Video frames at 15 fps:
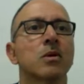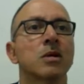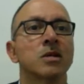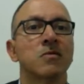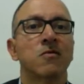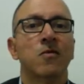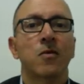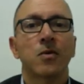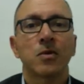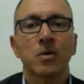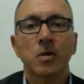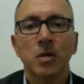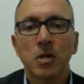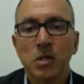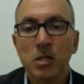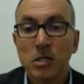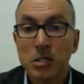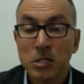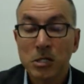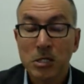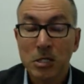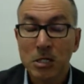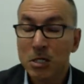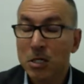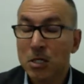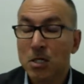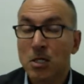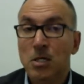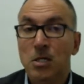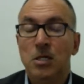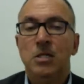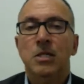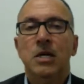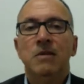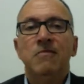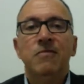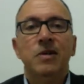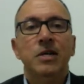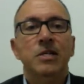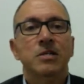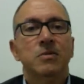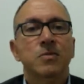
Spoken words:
It's 4 o'clock. Time flies